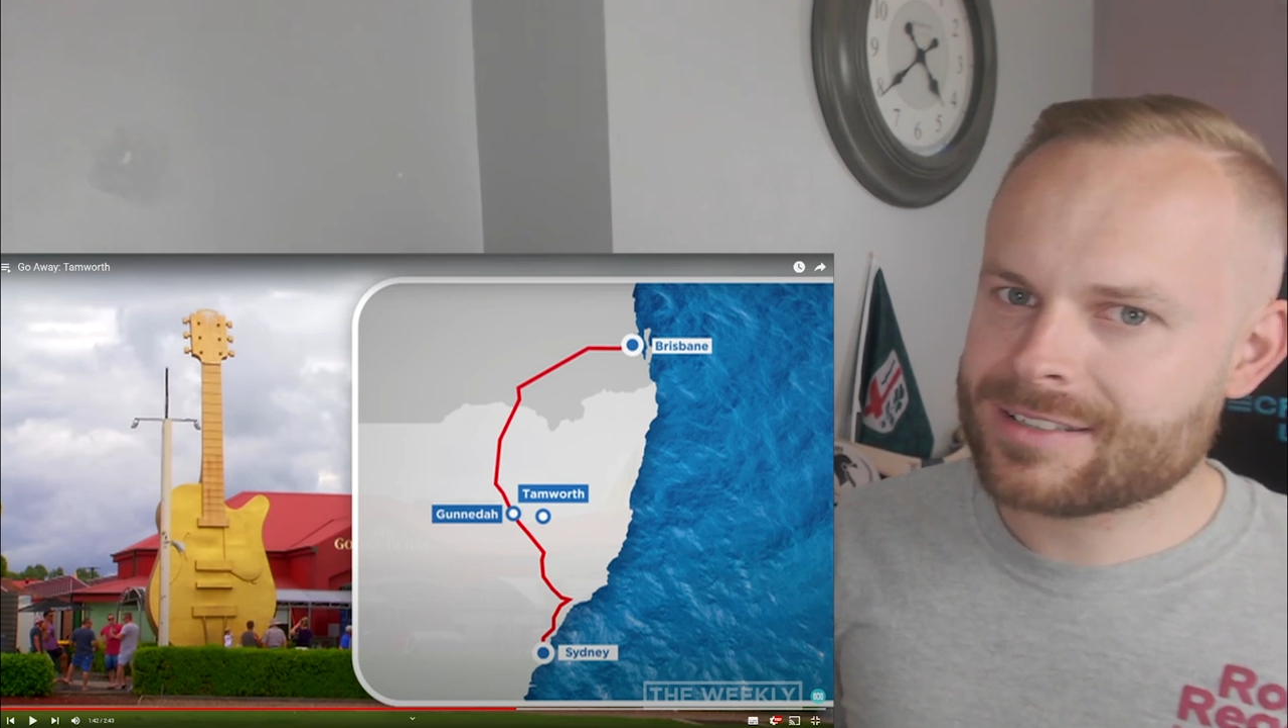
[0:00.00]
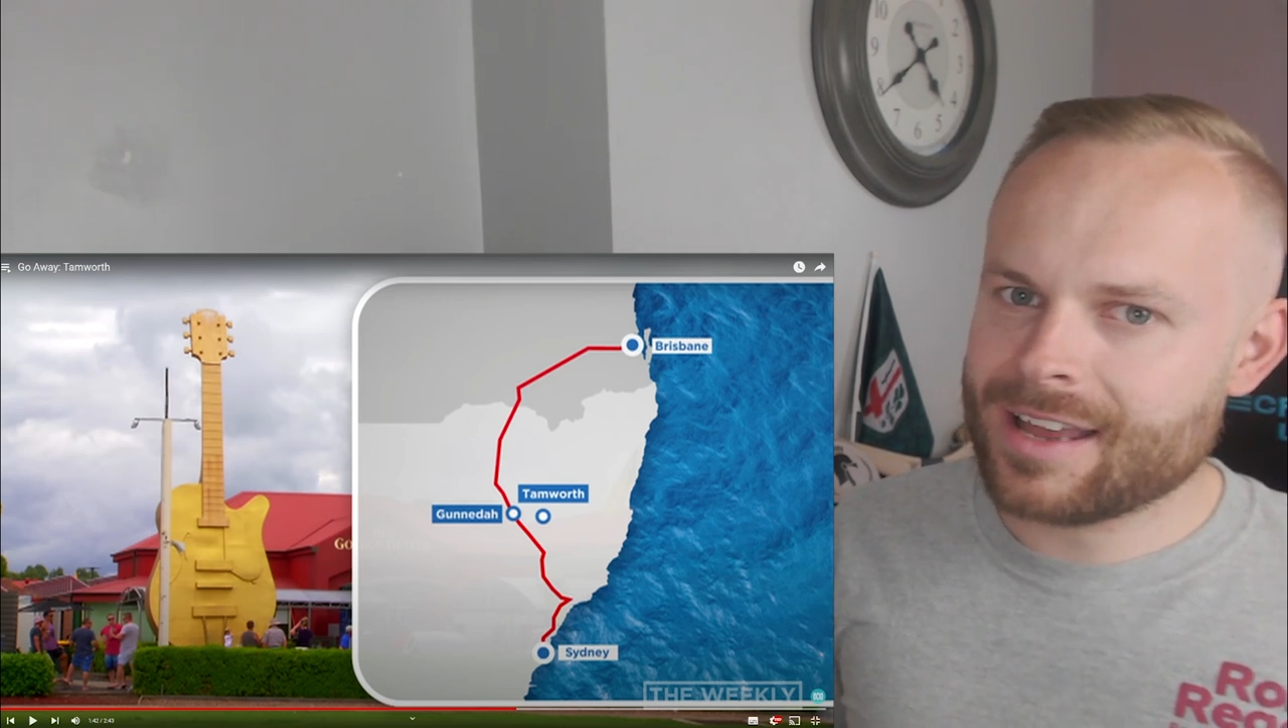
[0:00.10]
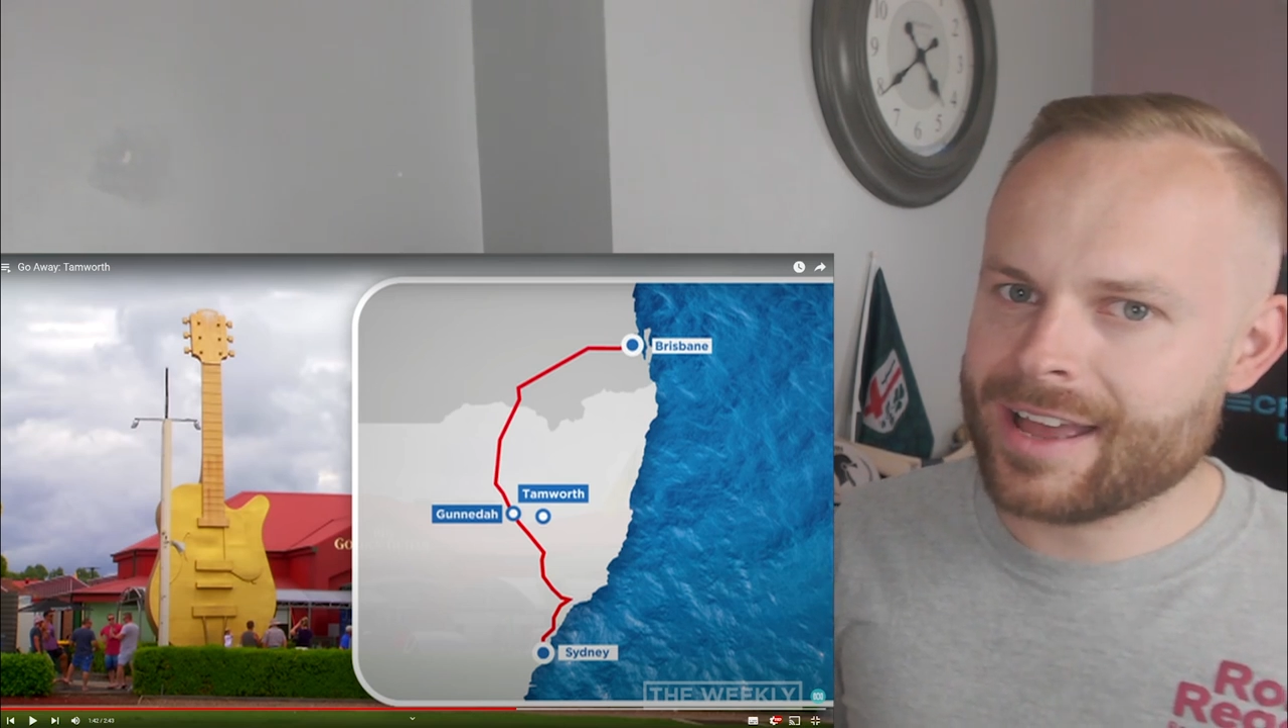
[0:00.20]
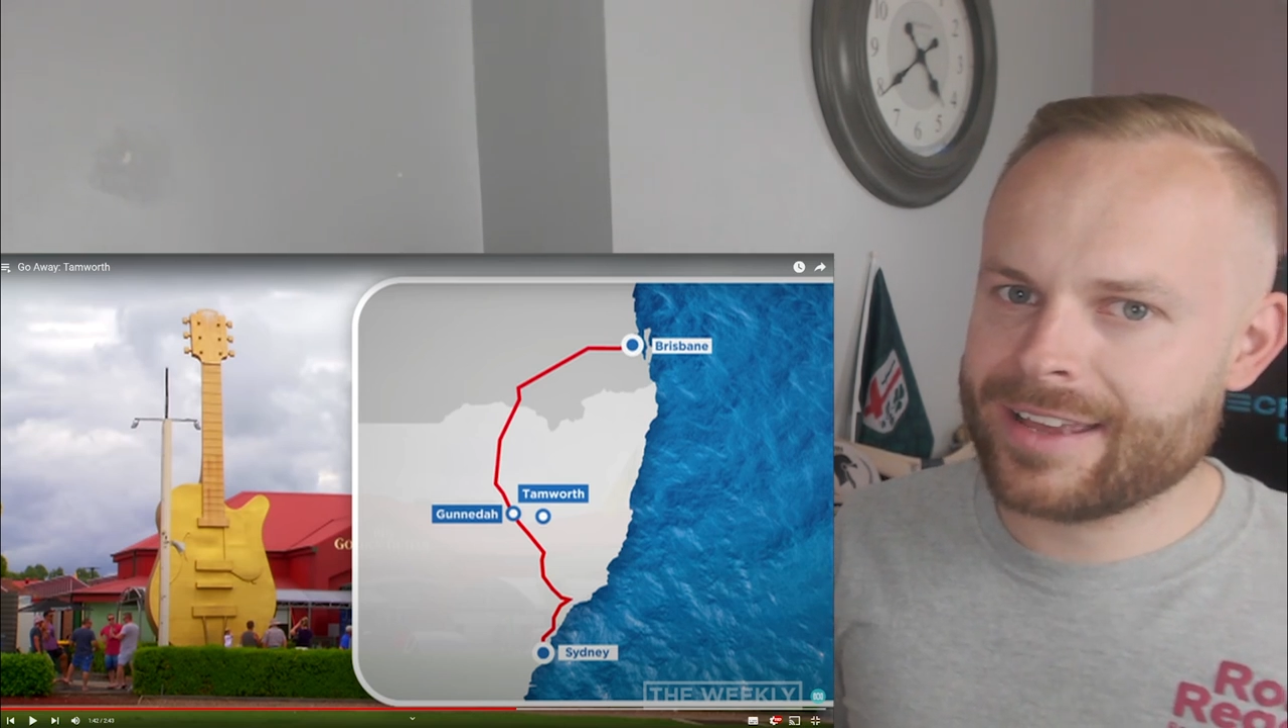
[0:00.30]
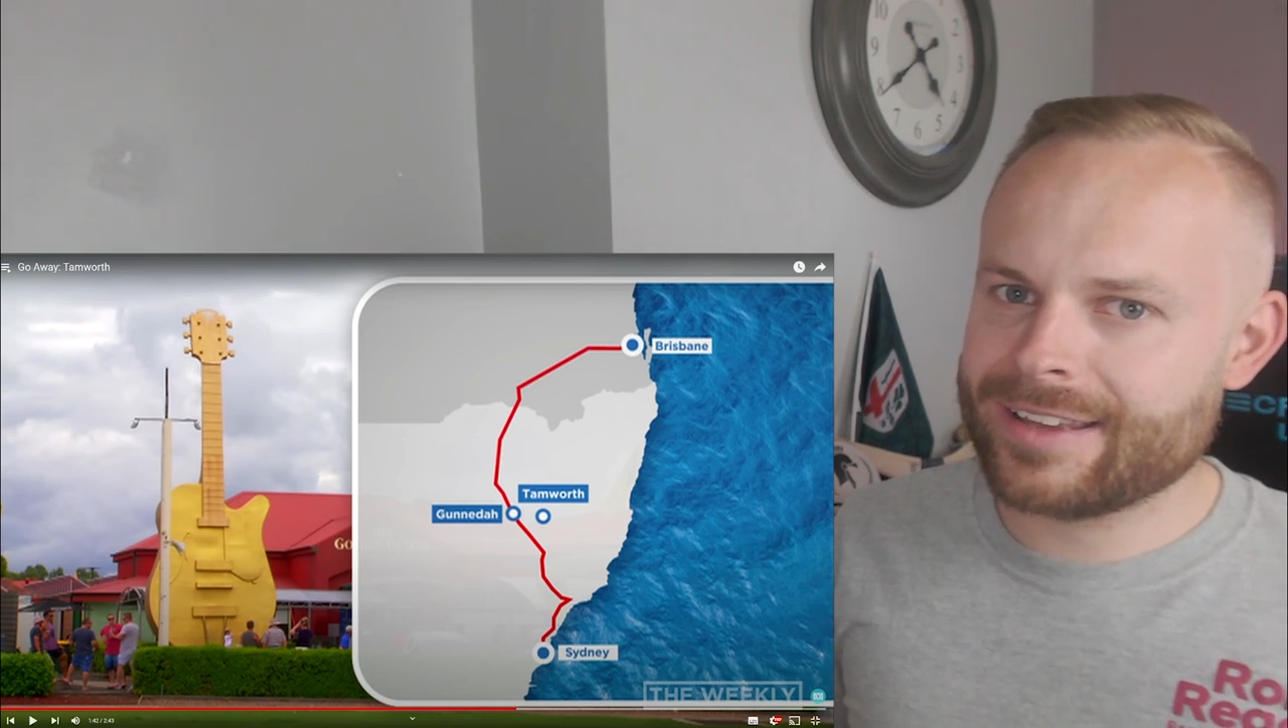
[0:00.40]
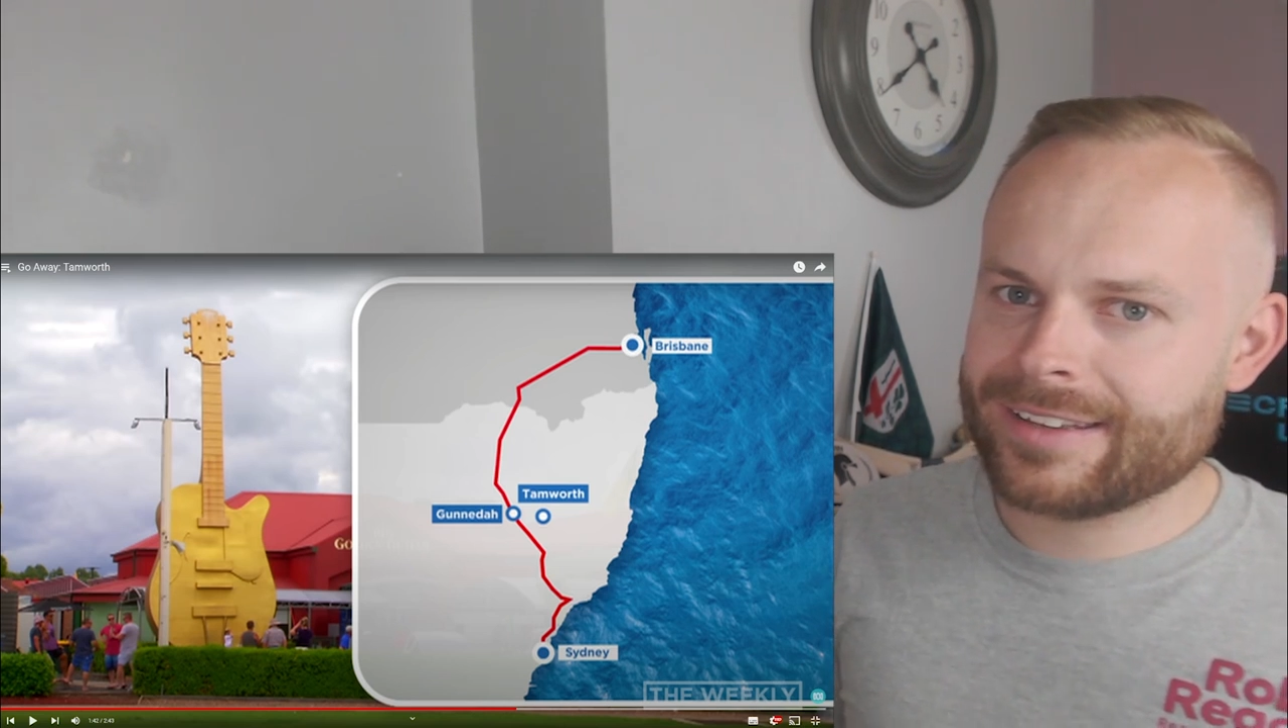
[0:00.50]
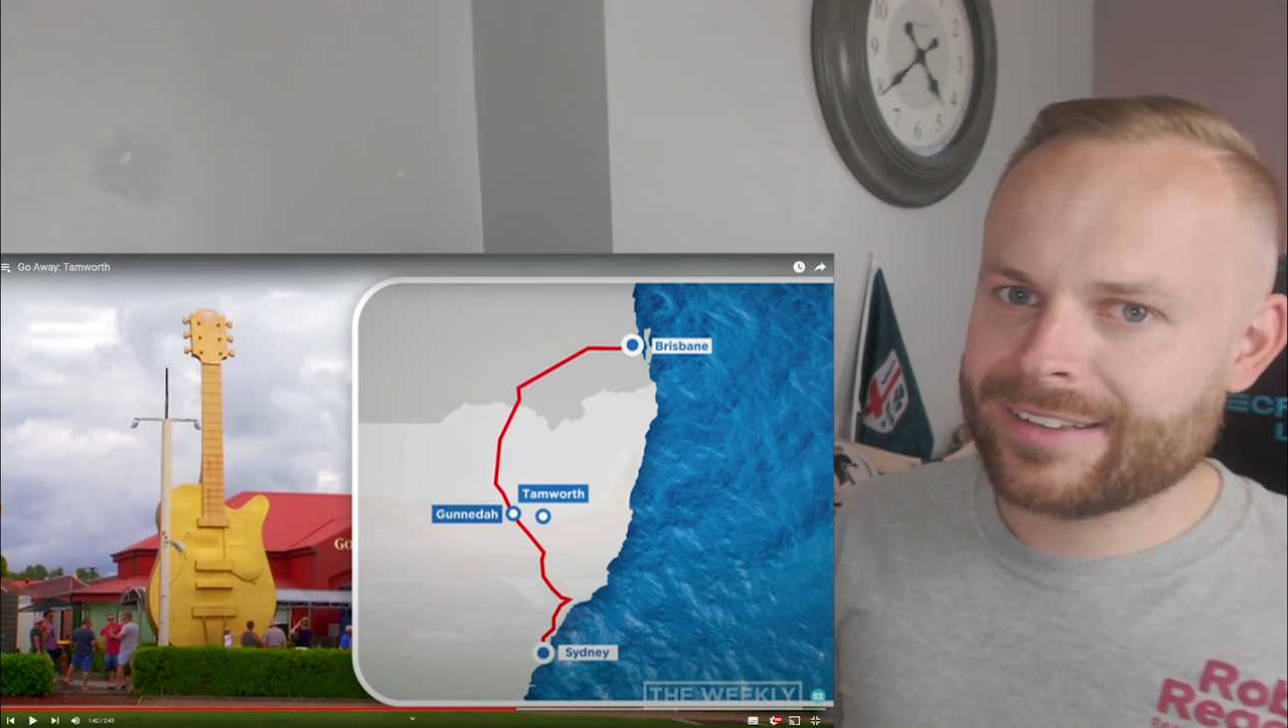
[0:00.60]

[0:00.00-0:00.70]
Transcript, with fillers: say,